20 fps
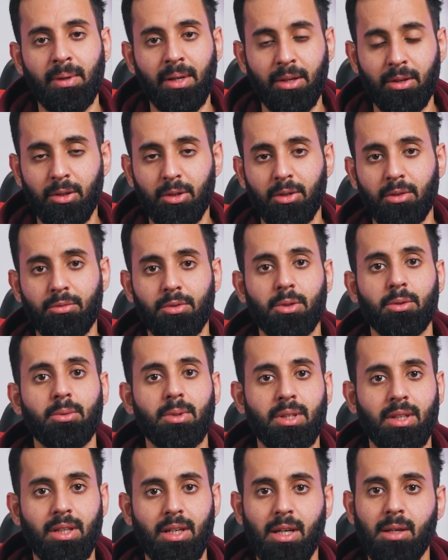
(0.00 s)
and you know, if you
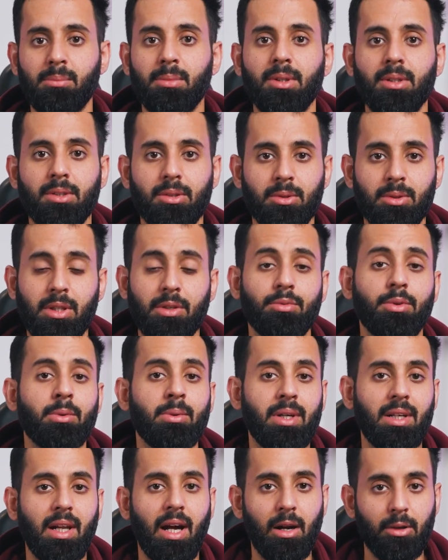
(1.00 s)

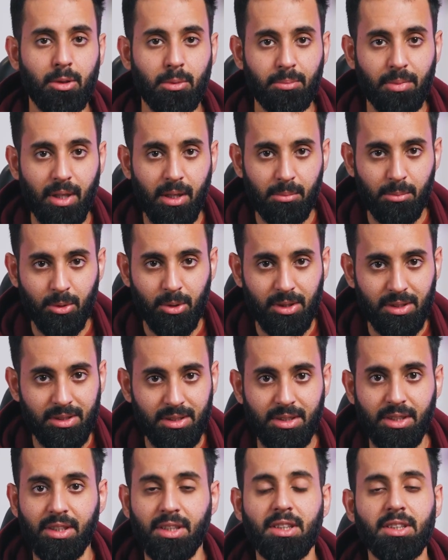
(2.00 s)
were allowed to be more
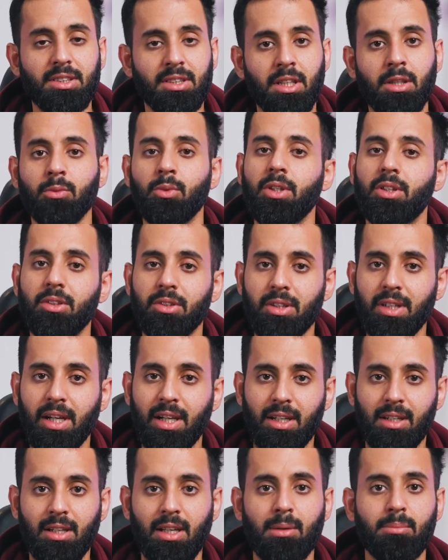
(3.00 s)
strategic with your
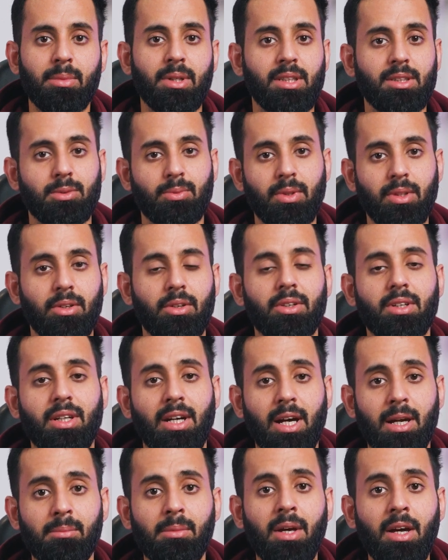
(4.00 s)
academics, with your
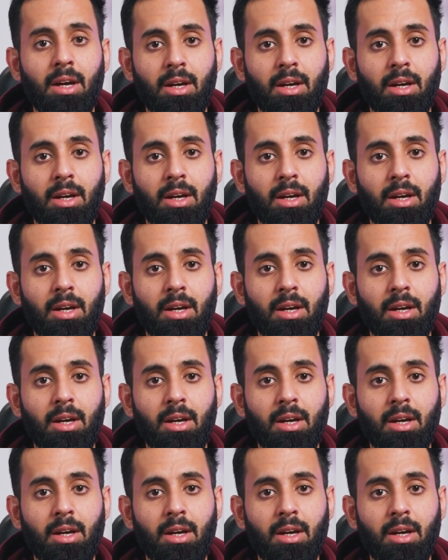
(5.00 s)
time,